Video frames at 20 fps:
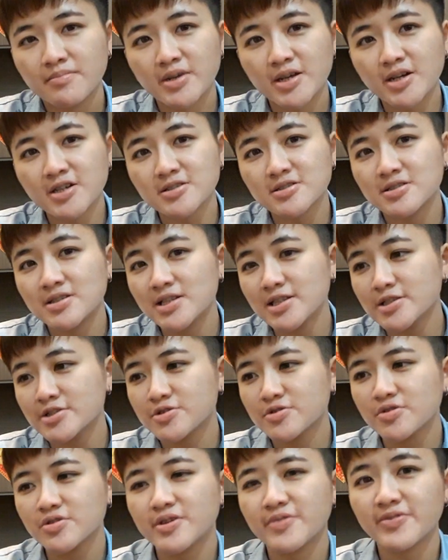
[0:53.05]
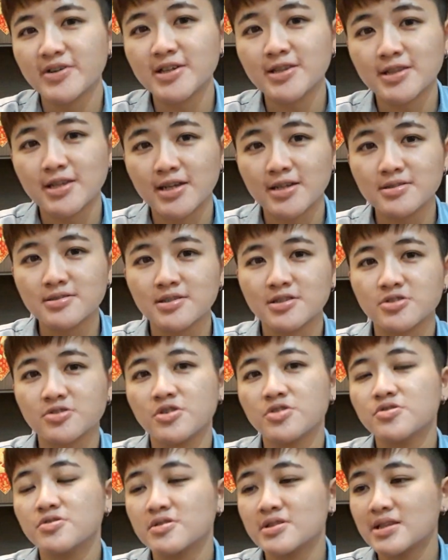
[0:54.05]
Because these two different things is
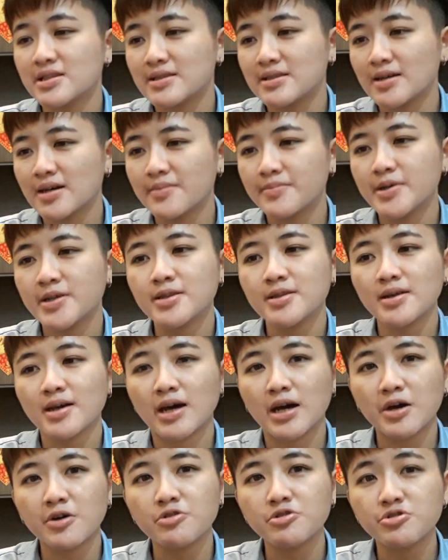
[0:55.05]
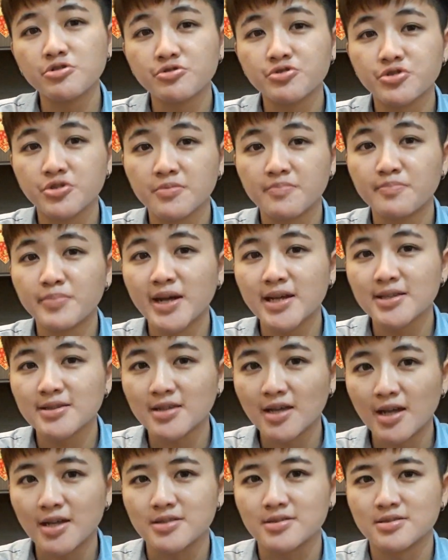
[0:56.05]
going to determine how you should
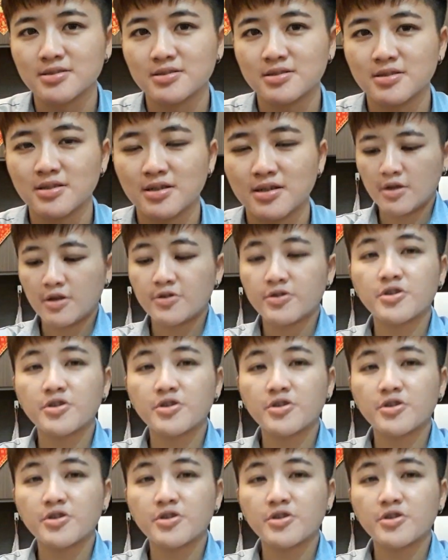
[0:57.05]
backtest.